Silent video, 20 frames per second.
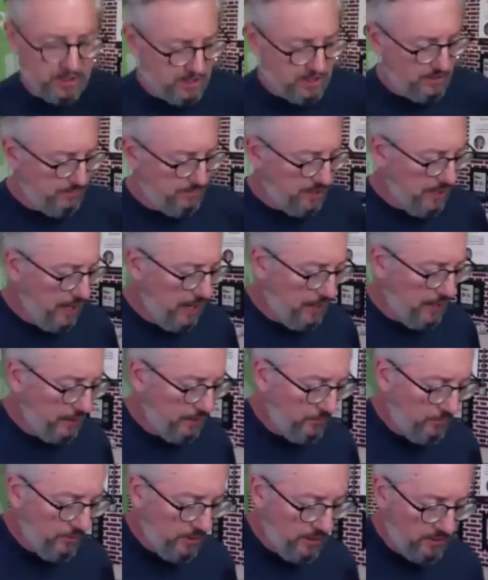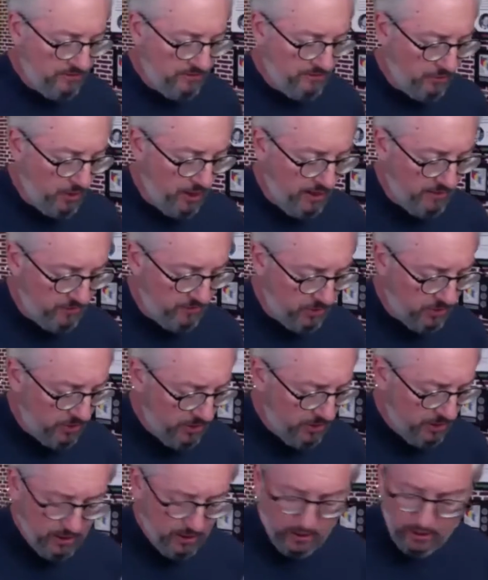that have been hanging around forever.
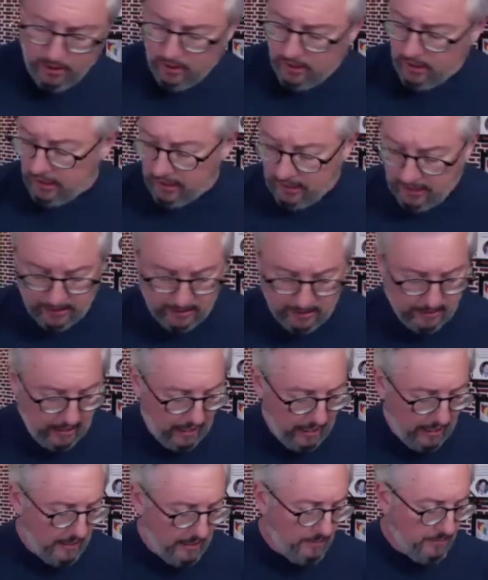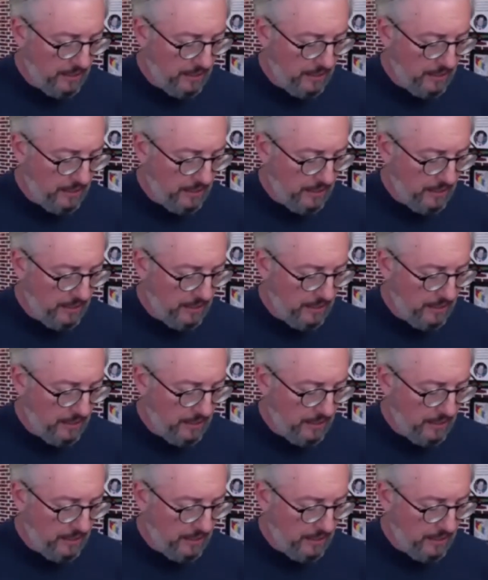Uh, I am